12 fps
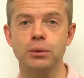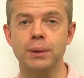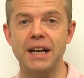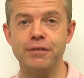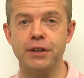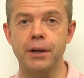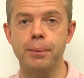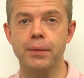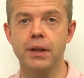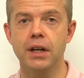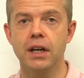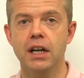or whatever.
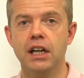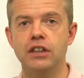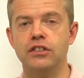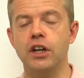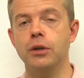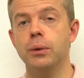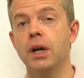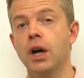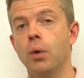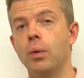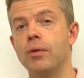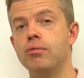So
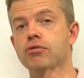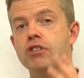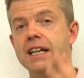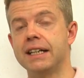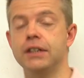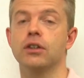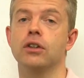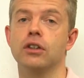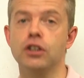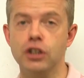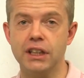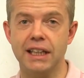we're really not
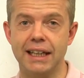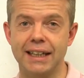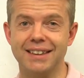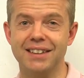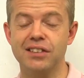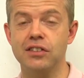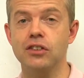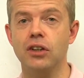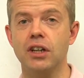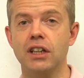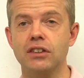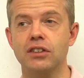looking, this is
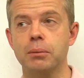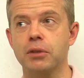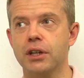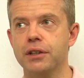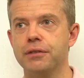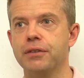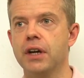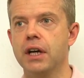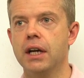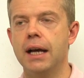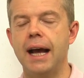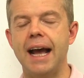not like some kind of
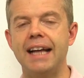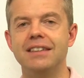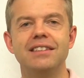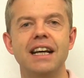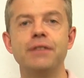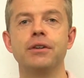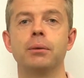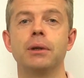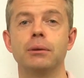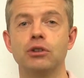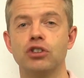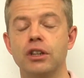endeavor
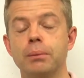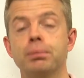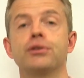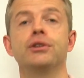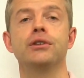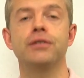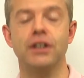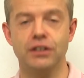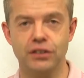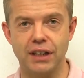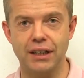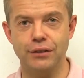where we're trying to prove
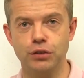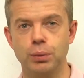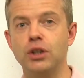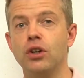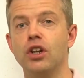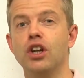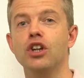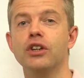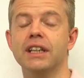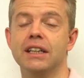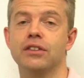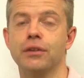ourselves. We're not
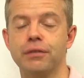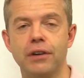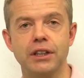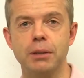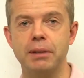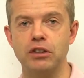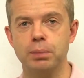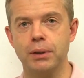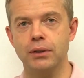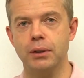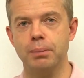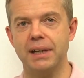looking to find the best
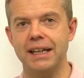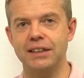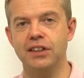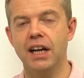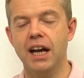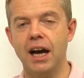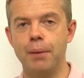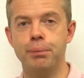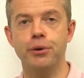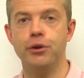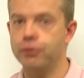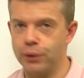poker players and
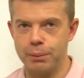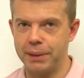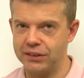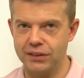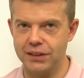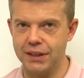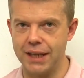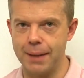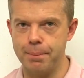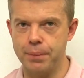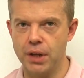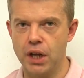prove we're better than
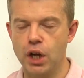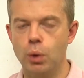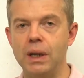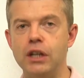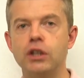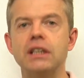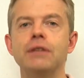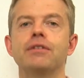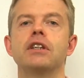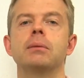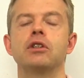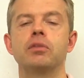them. We're looking
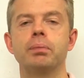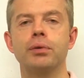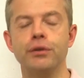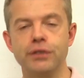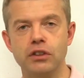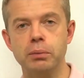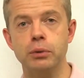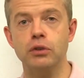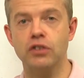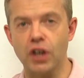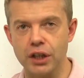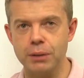for the most profitable
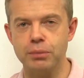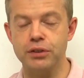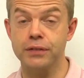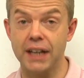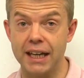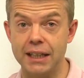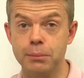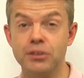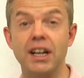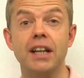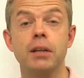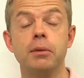types of
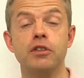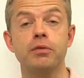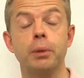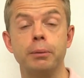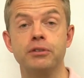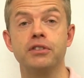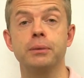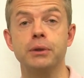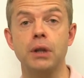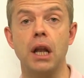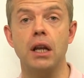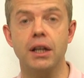games and the most
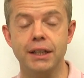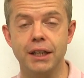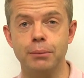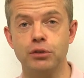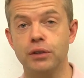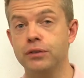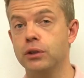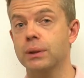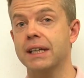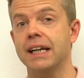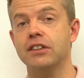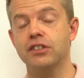profitable lineup. So if you're a
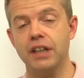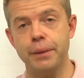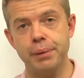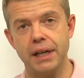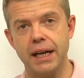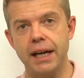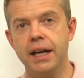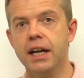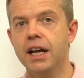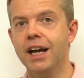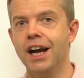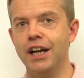cash game player
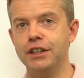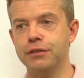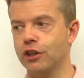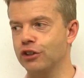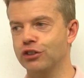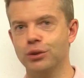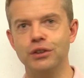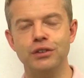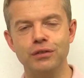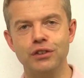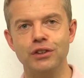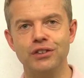and you've got a choice
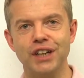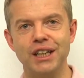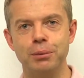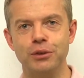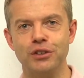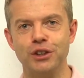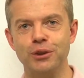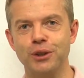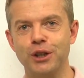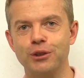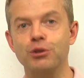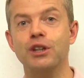of 2 tables at your
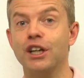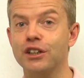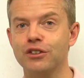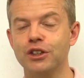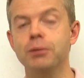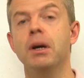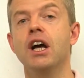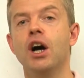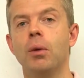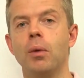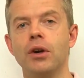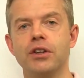local card room
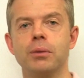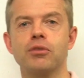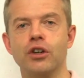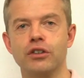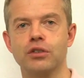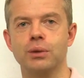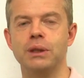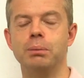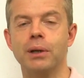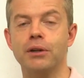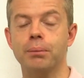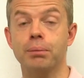and one of them's got 3
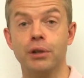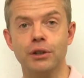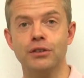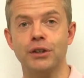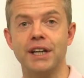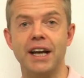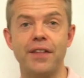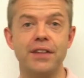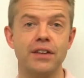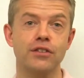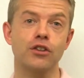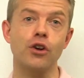pros on it and
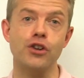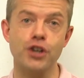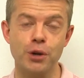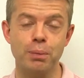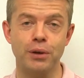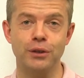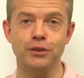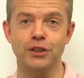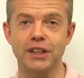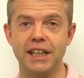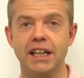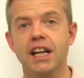the other's got no pros
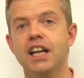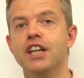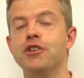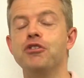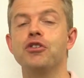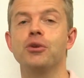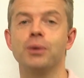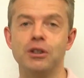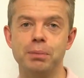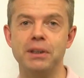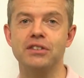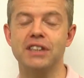on it, you should
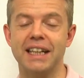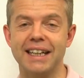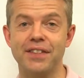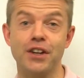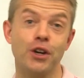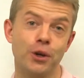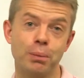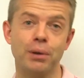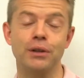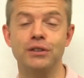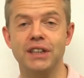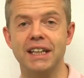always be sitting in the no
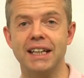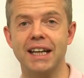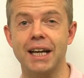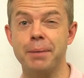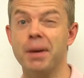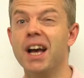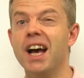pros in it game,